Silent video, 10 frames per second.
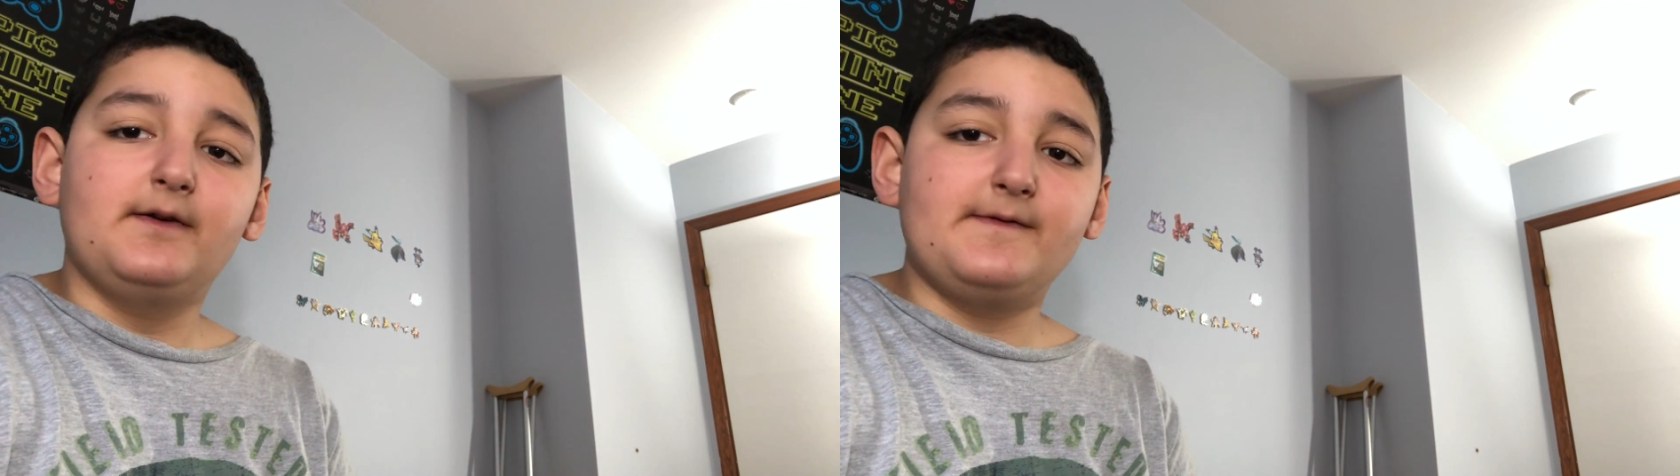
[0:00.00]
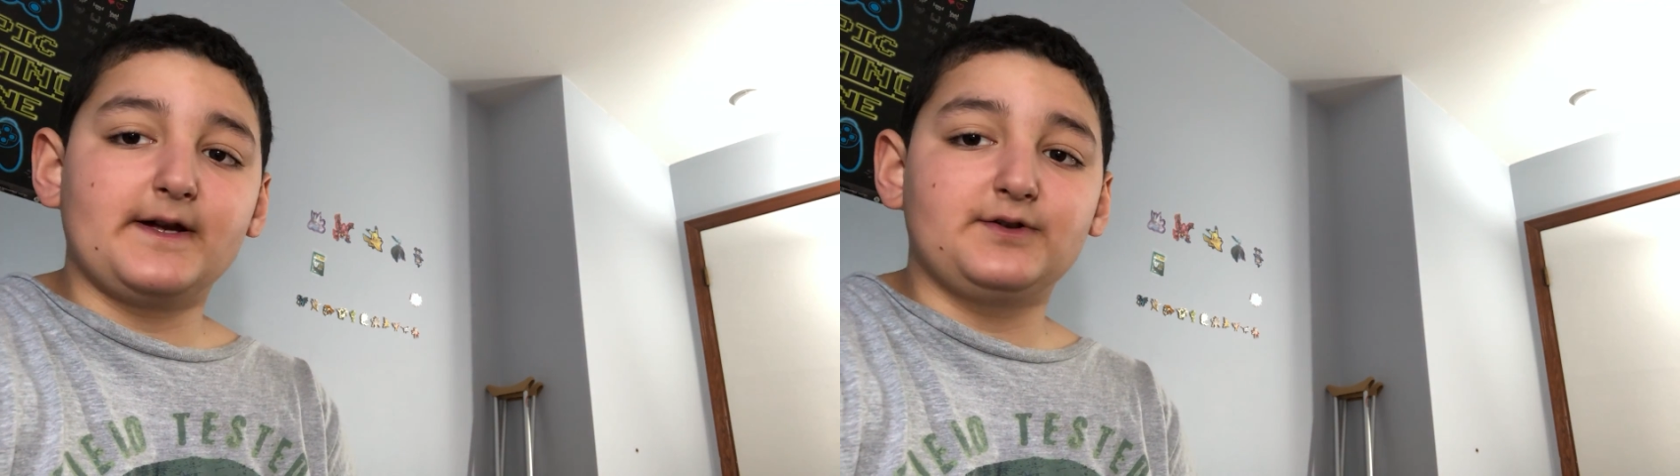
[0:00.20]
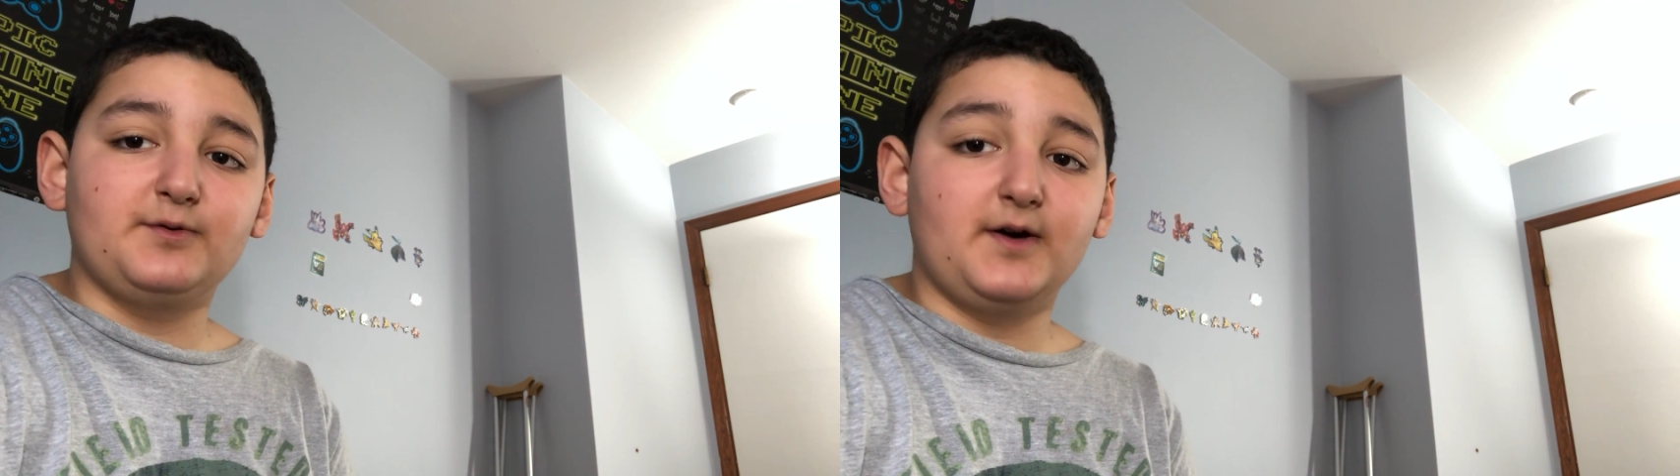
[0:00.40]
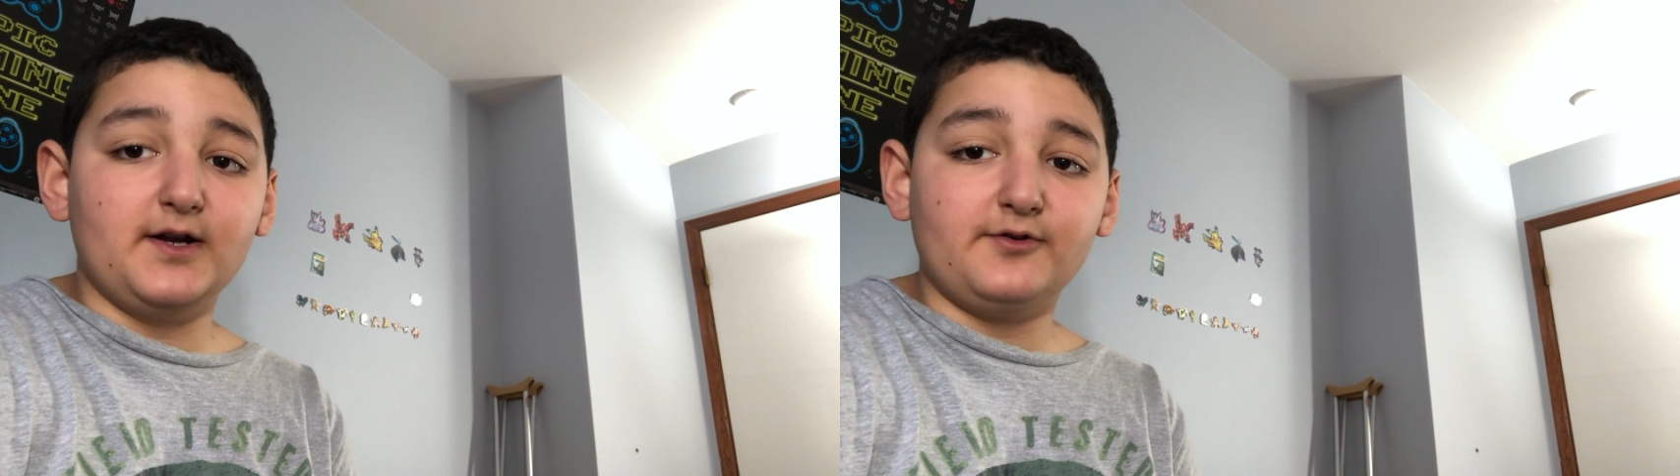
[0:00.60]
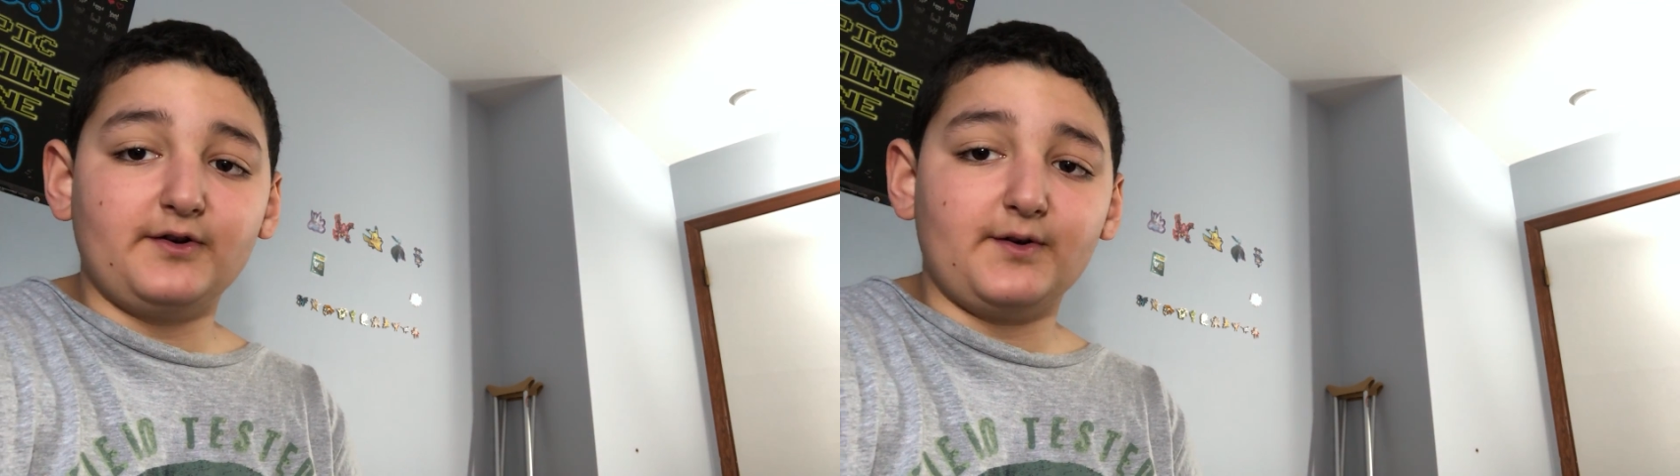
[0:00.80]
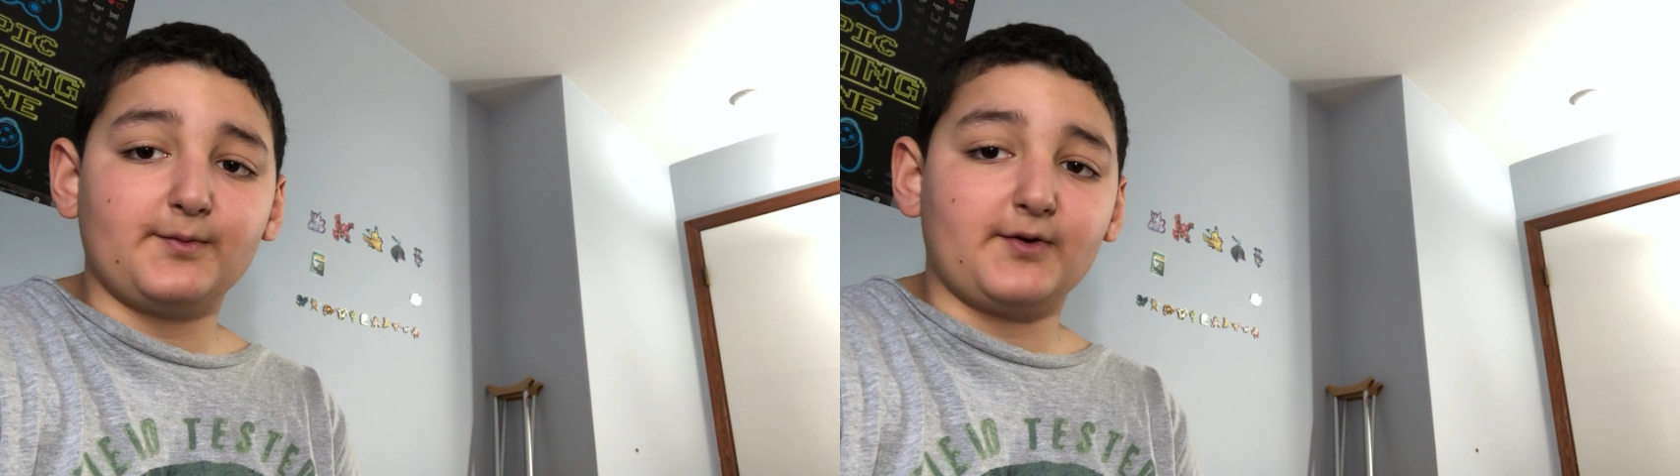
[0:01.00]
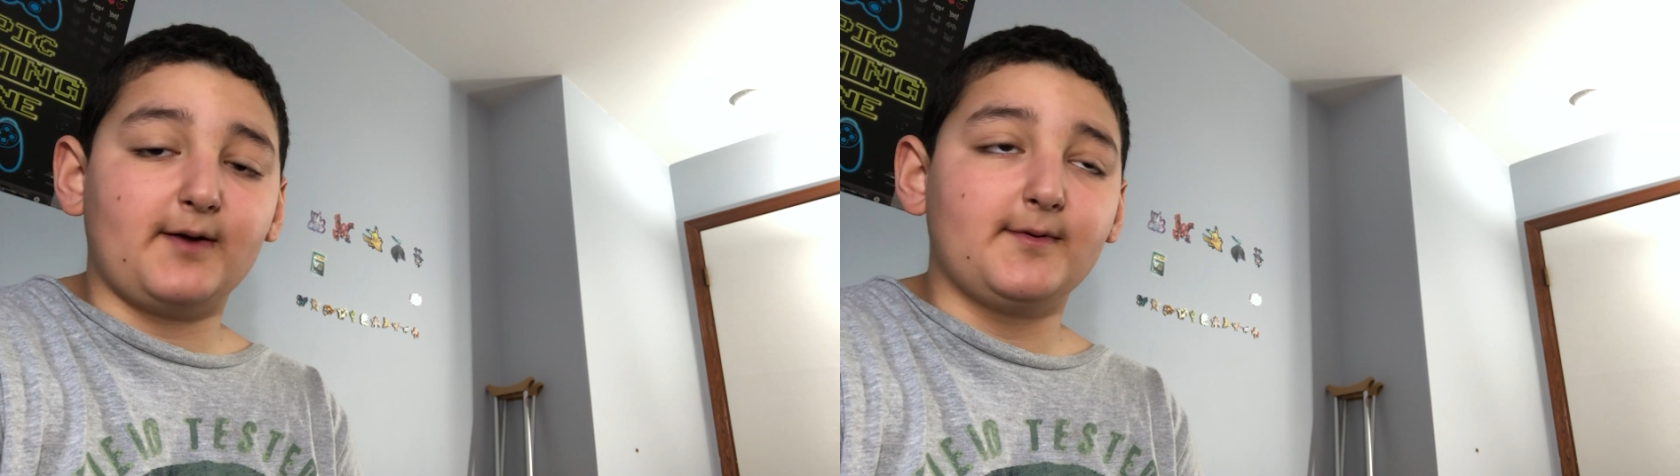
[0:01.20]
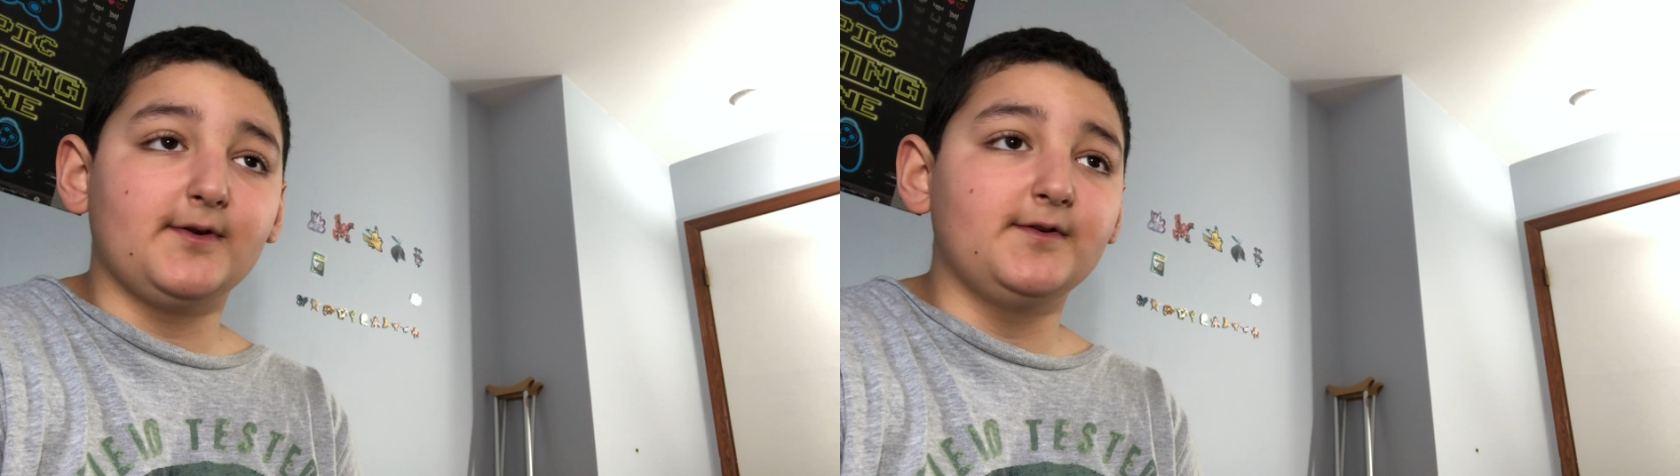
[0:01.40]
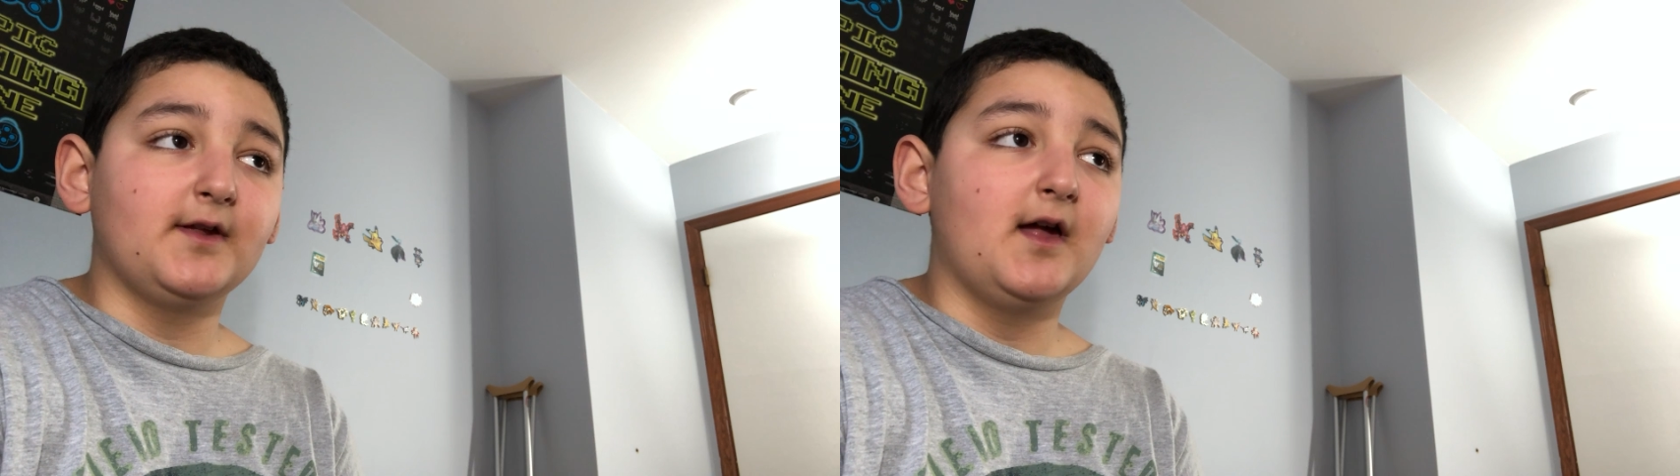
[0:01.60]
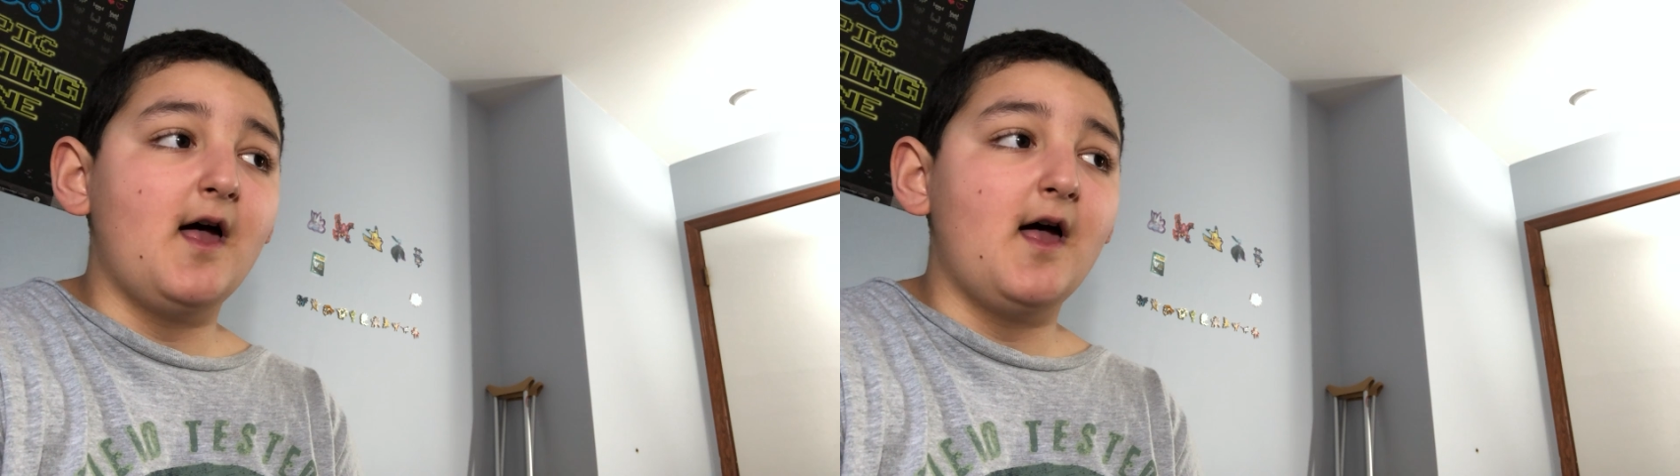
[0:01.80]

If you get to 100 subscribers,